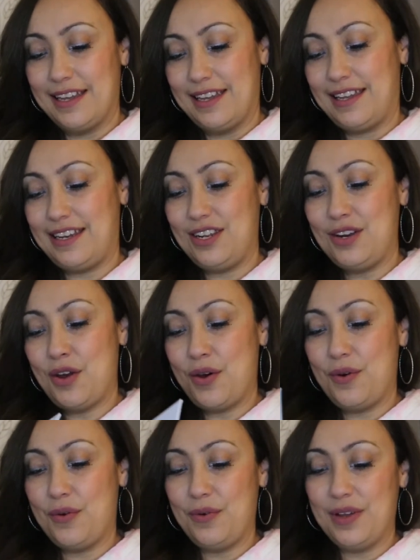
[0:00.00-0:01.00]
And you
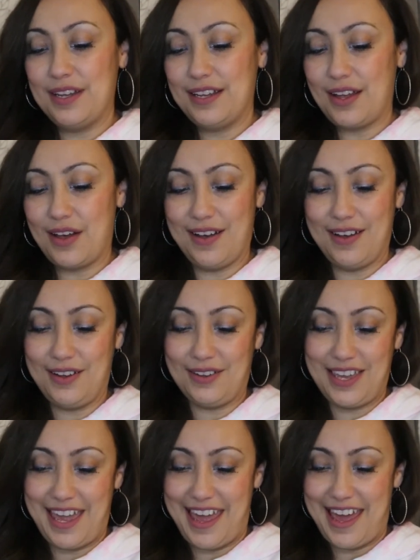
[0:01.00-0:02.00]
know, oh
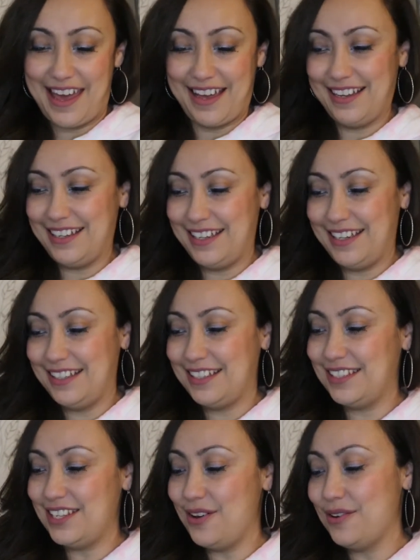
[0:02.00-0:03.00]
yeah,
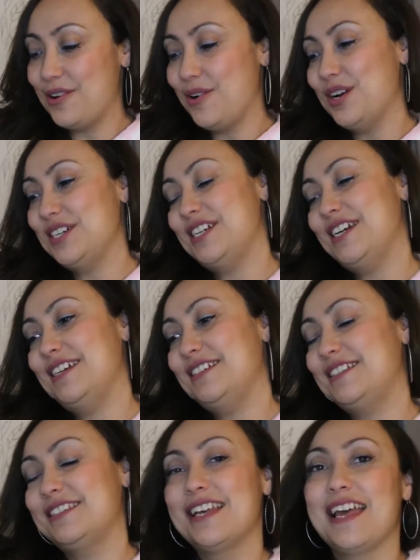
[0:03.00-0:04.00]
it's so
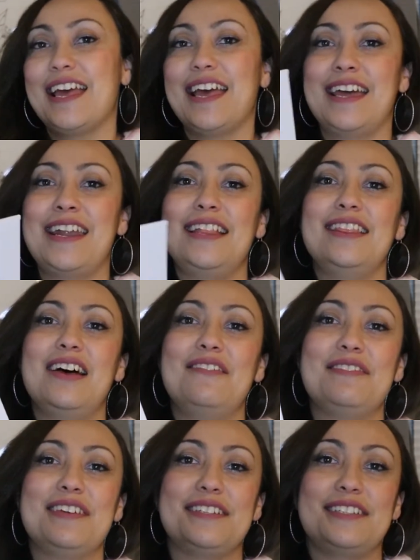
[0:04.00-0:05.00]
gorgeous. And I
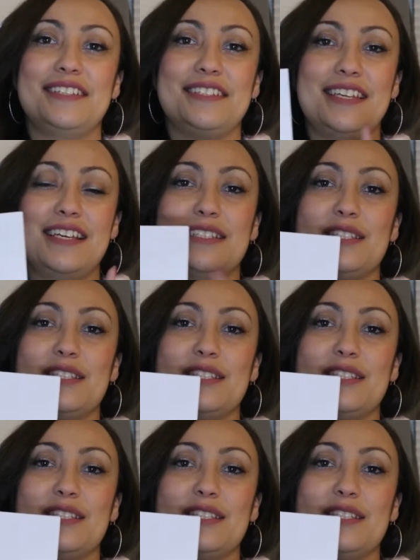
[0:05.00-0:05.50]
love this. It says,